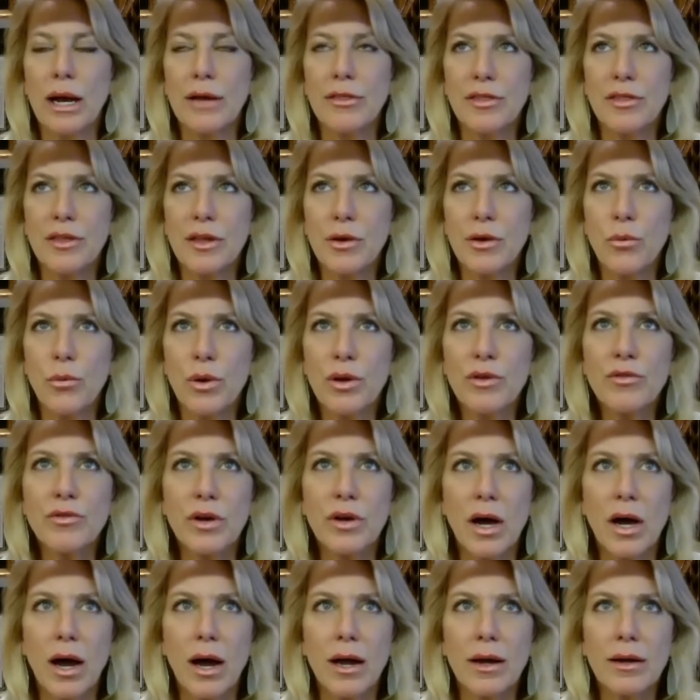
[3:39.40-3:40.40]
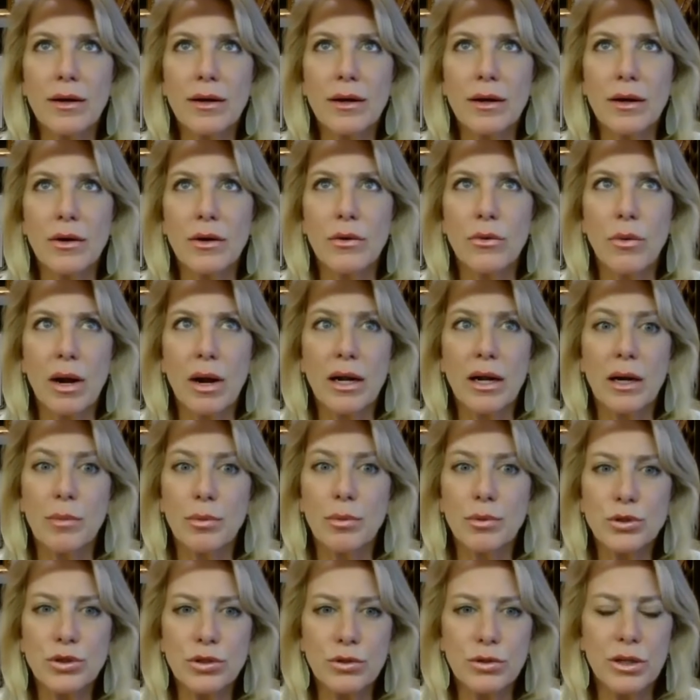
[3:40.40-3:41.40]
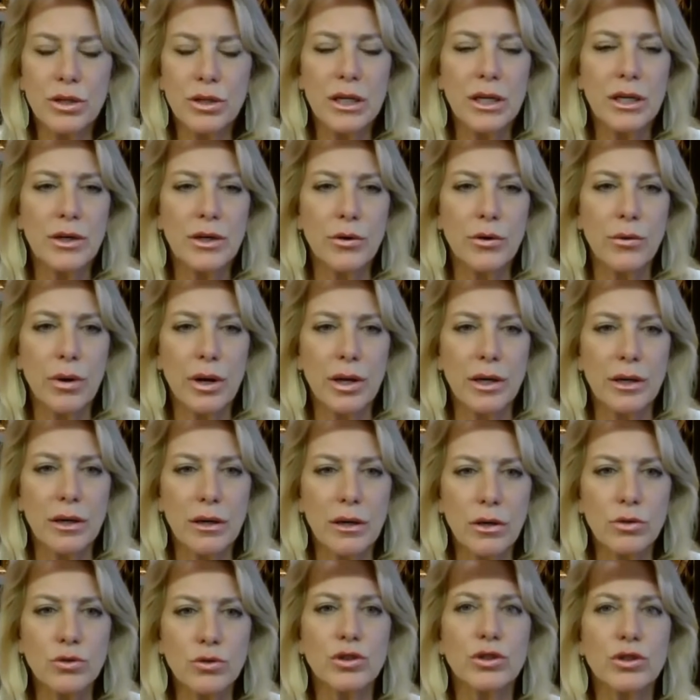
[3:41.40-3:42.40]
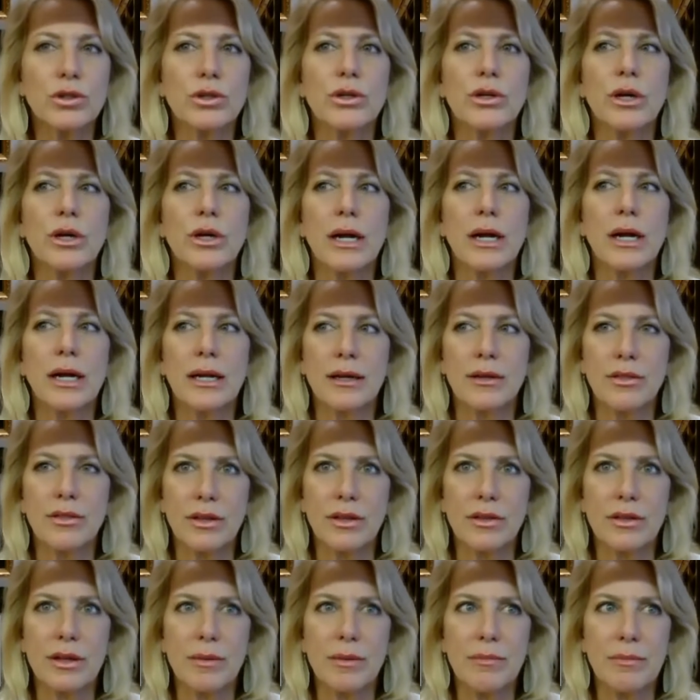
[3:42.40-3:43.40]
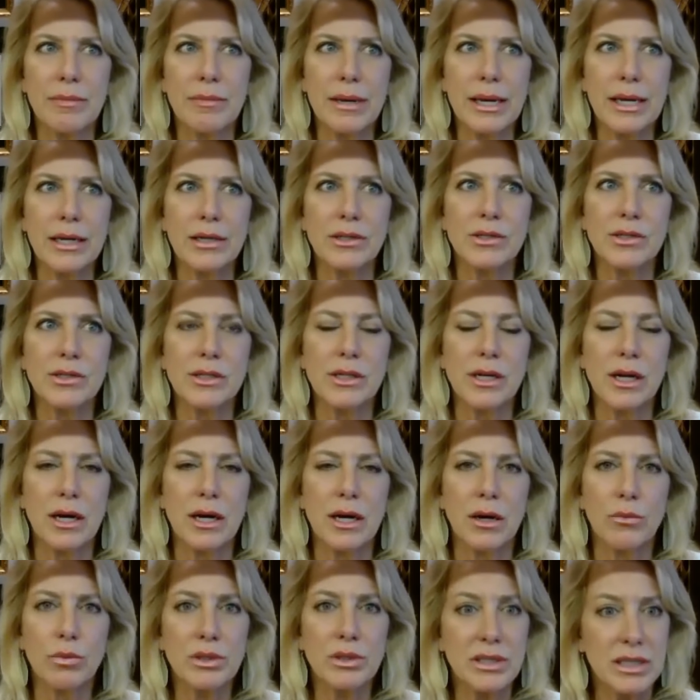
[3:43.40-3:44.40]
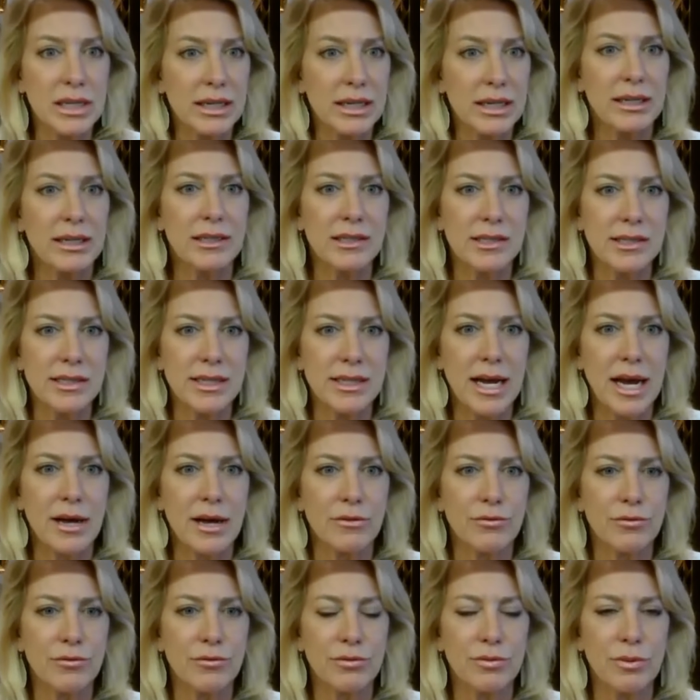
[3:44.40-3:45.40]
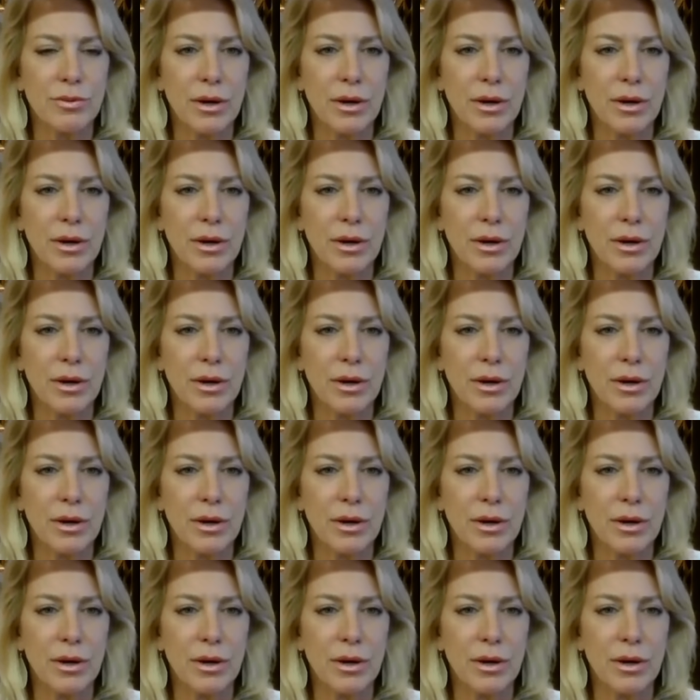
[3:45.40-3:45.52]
think we've got a great opportunity and a great culture, and I think that makes retaining staff